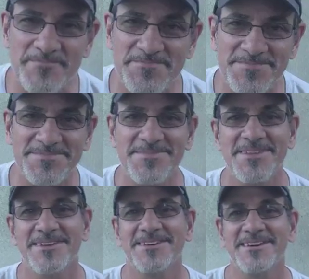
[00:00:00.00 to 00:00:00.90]

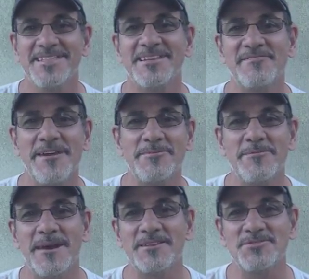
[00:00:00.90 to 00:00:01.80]
A lot of
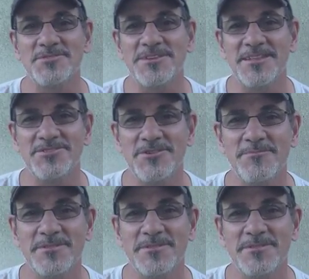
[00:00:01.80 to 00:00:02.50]
family matters to attend to.